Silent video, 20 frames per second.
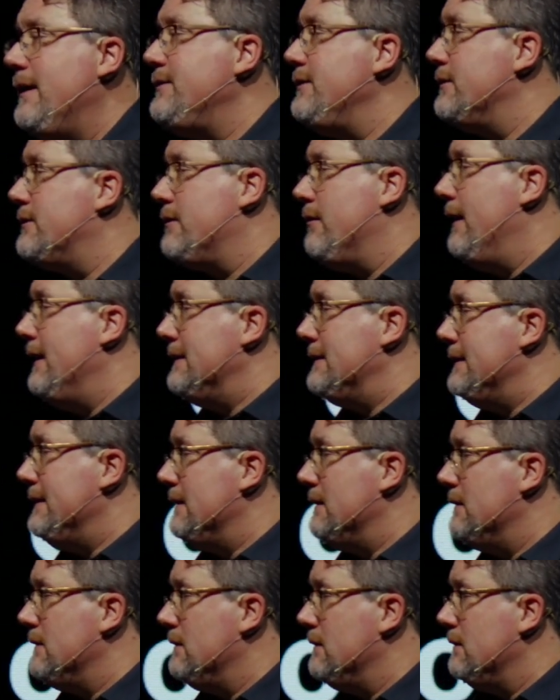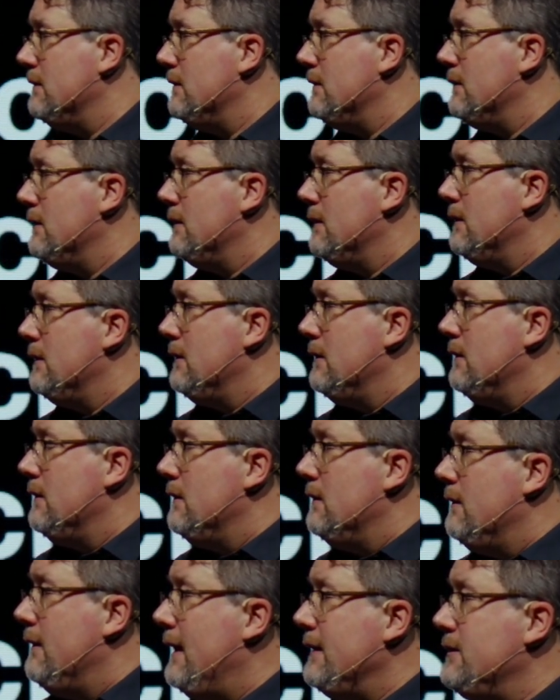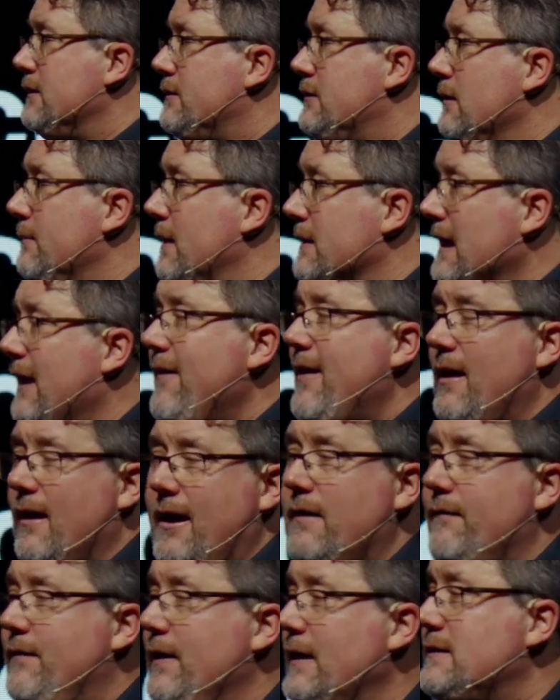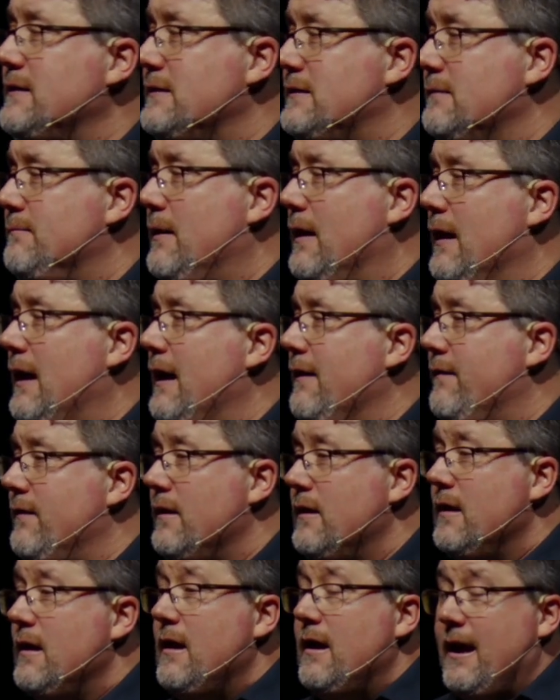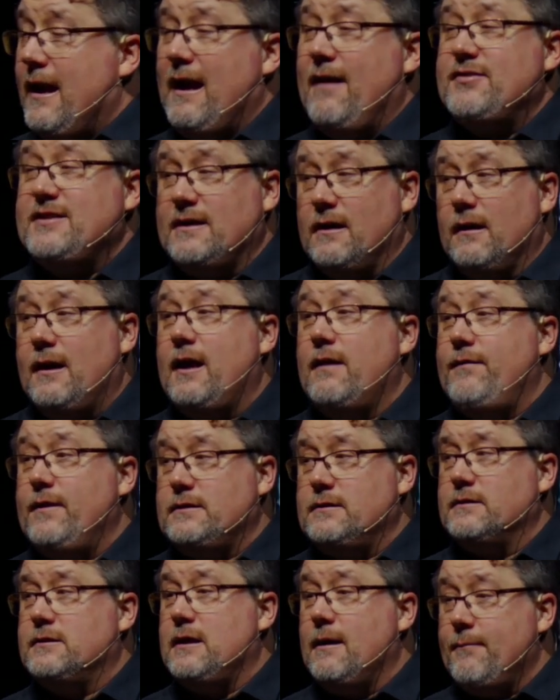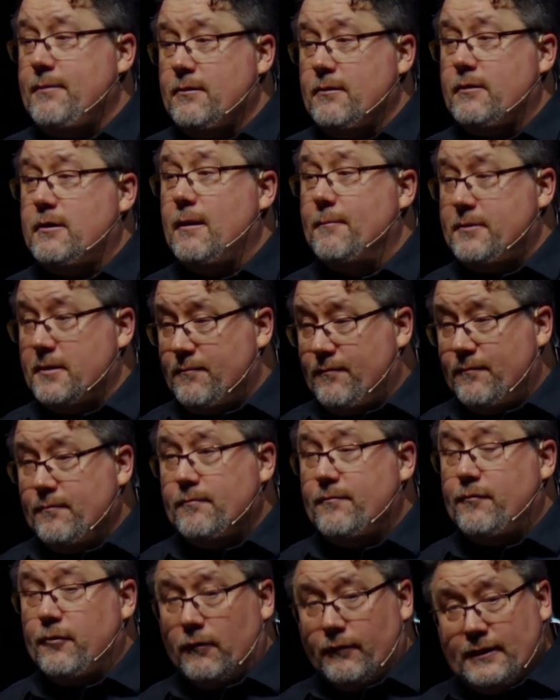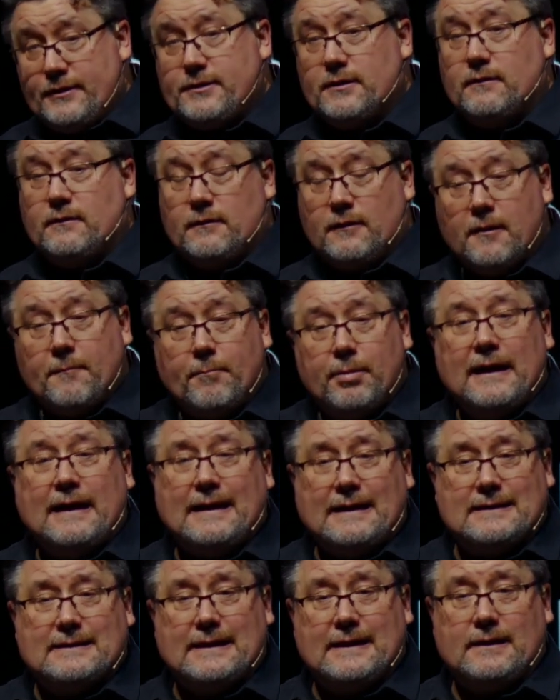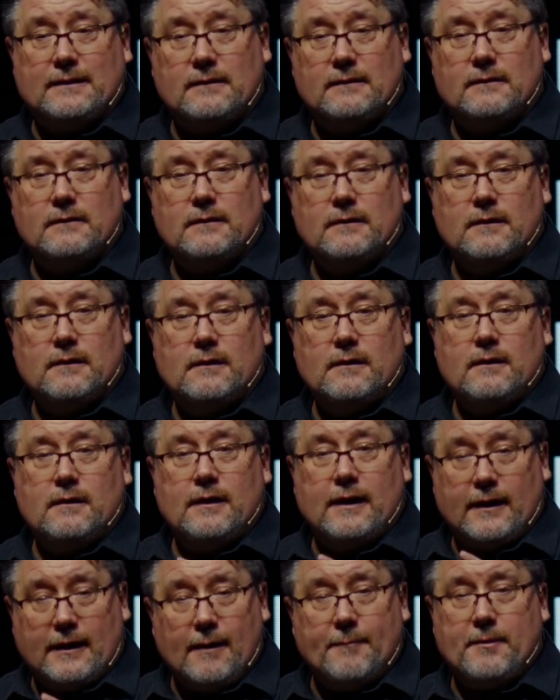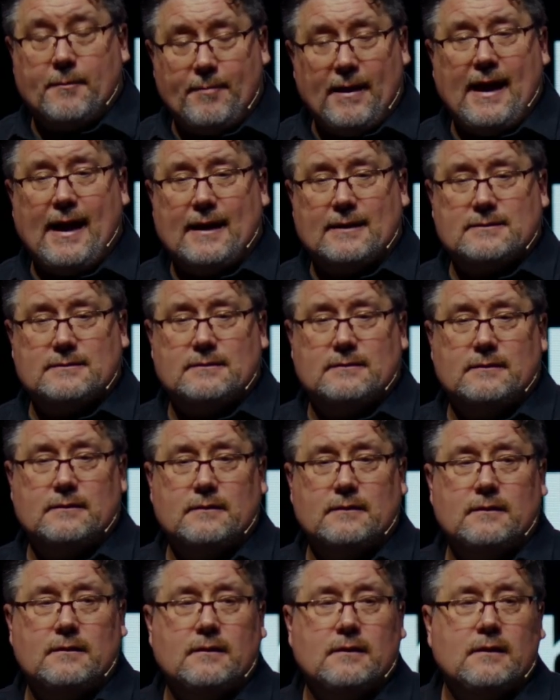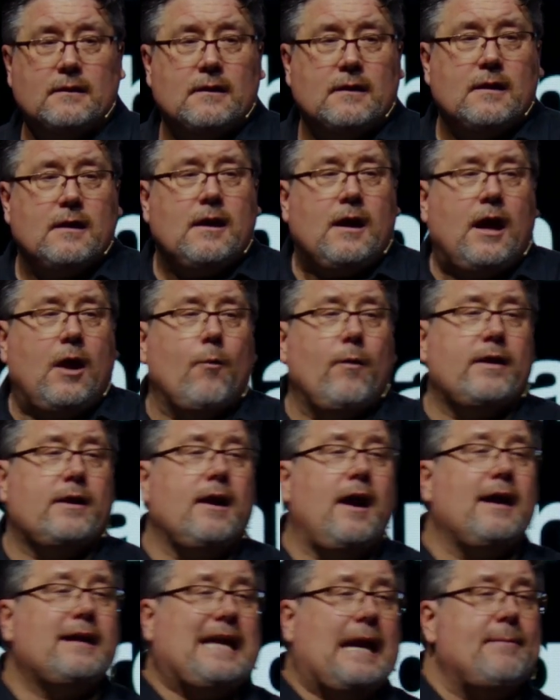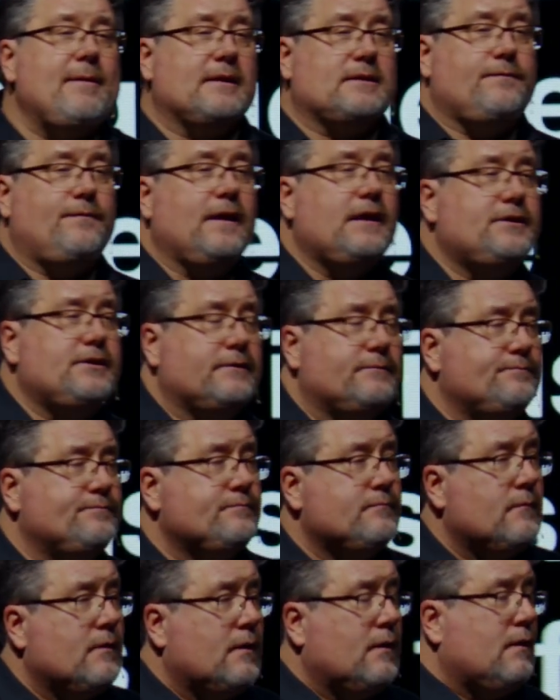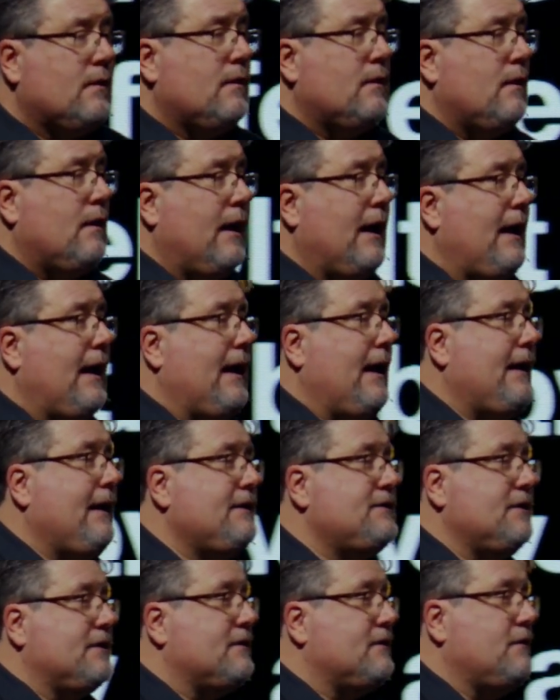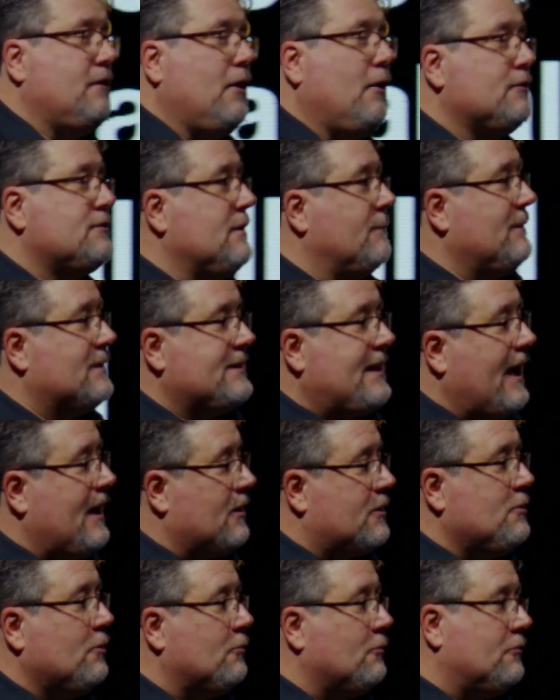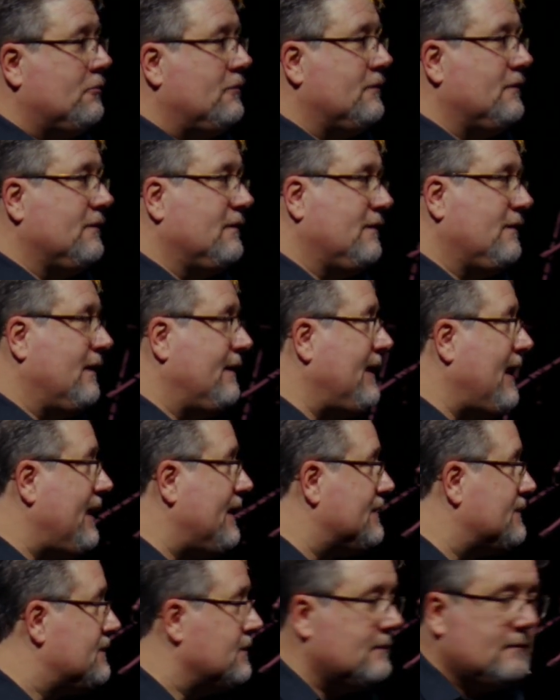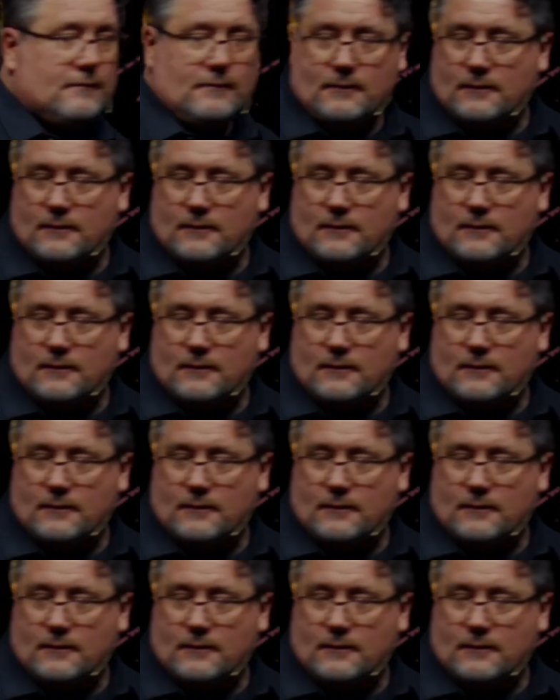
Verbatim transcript: that's just crazy. That's just too much. I've had a lot of visions in my life, and I've seen a lot of visions come to, come to fruition, completely seen it come to pass. And when God gave me this vision, I, I need you to know something that's kind of cool, and that is,